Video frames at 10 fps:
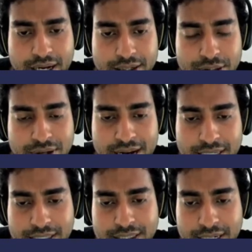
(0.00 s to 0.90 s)
to
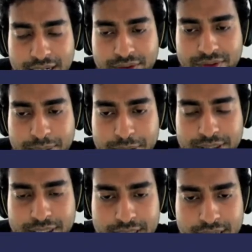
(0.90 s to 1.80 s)
access any of the
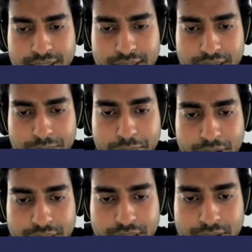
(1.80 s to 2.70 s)
persistent
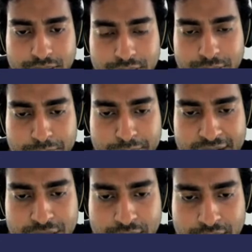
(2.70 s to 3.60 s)
module, you
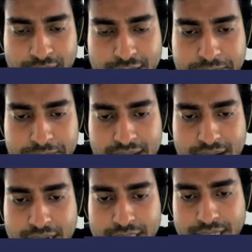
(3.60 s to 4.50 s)
mention
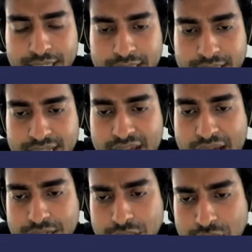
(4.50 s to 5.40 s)
xprt
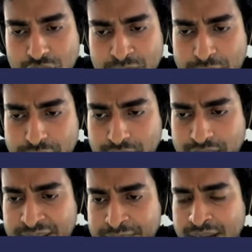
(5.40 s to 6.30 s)
slash your module
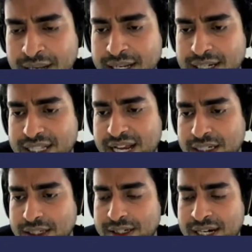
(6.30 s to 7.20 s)
name
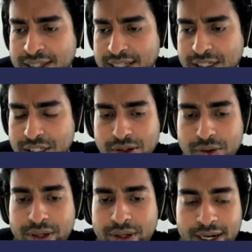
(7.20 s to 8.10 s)
slash the transaction or
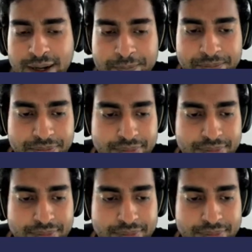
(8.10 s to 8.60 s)
query name.